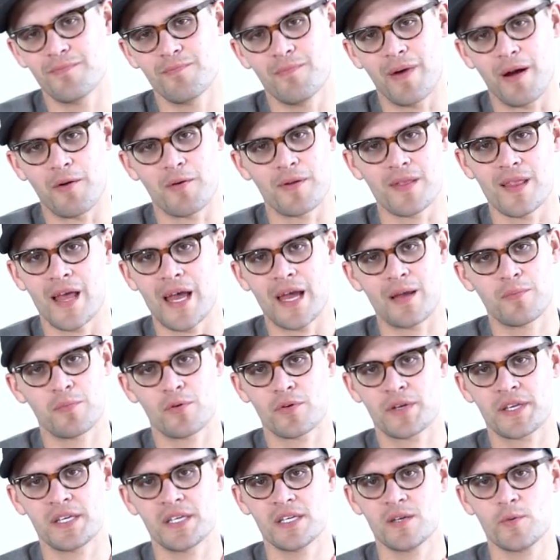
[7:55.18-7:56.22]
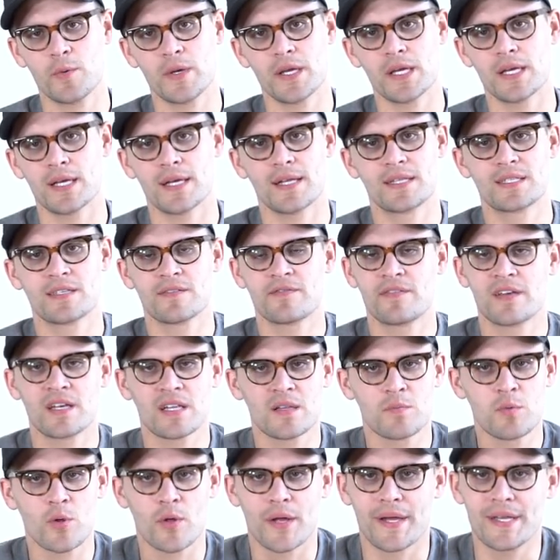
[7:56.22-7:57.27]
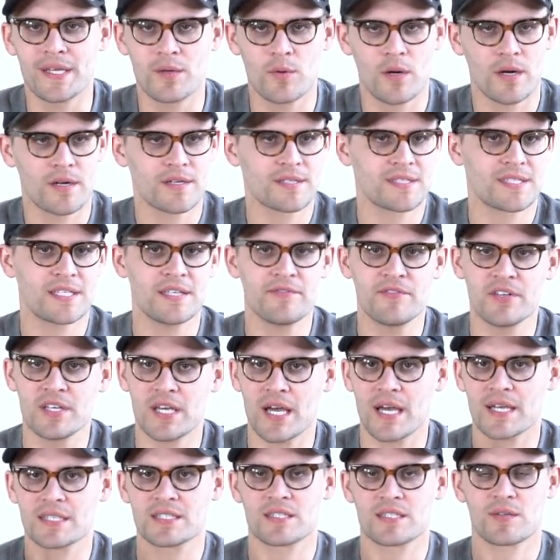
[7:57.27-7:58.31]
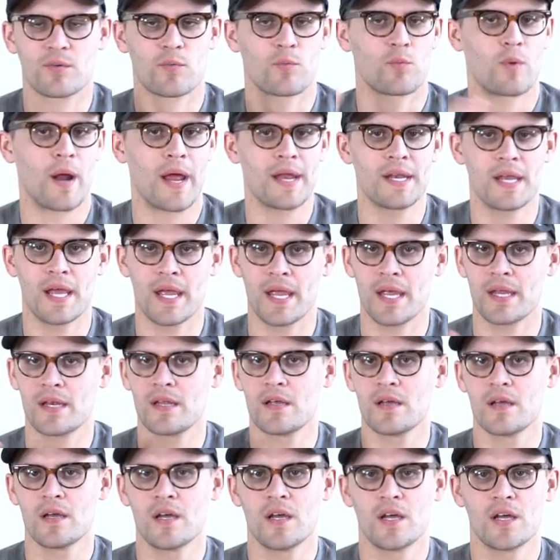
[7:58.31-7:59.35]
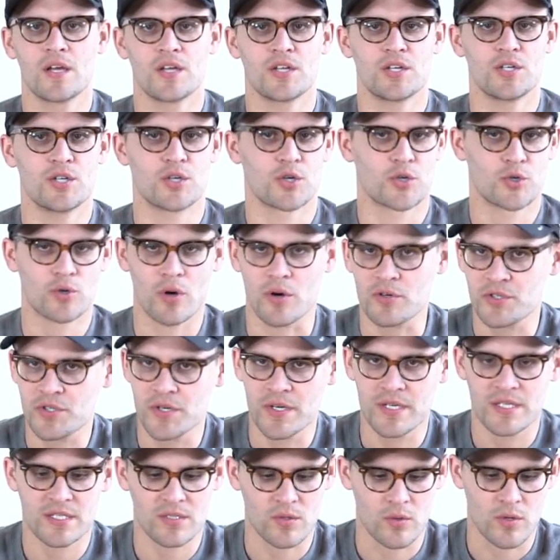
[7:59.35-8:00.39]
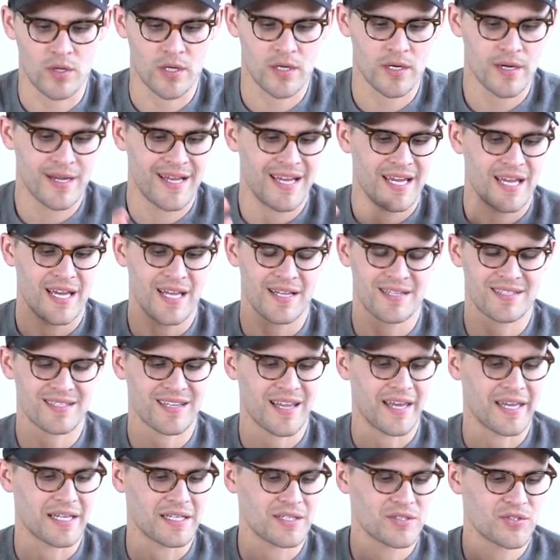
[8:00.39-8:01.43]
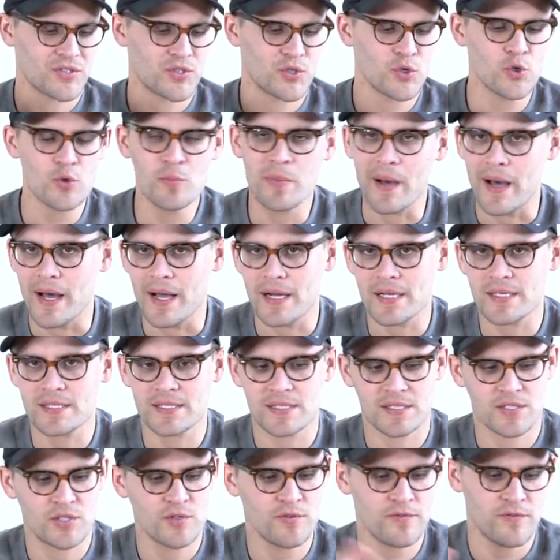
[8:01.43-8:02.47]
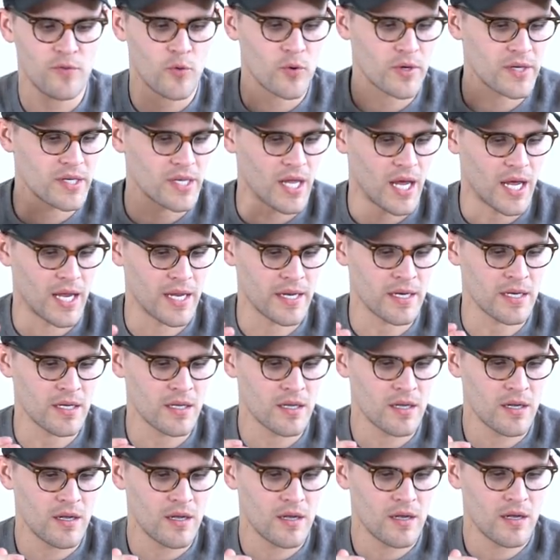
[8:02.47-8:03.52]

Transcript: my reliable Kiwi. It's available anywhere, CVS, Rite Aid, your grocery store. It's like two bucks, 249,